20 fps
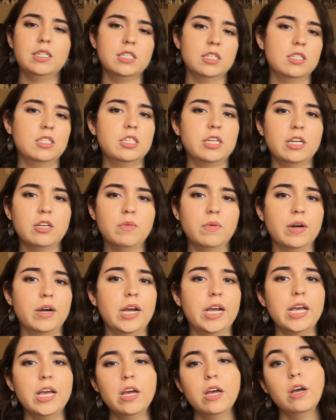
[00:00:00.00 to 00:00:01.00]
just
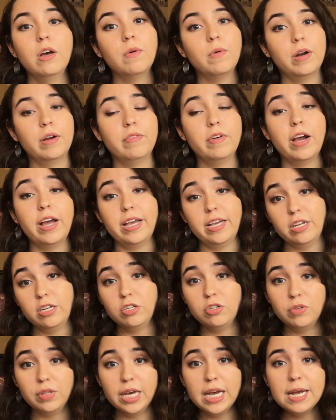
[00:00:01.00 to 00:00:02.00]
January, whatever, I can
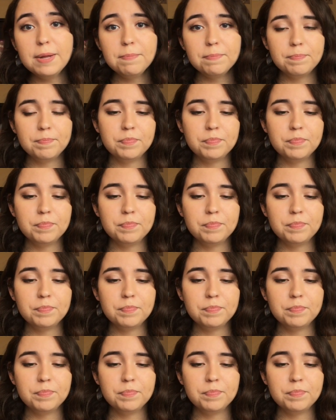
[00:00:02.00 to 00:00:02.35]
do that.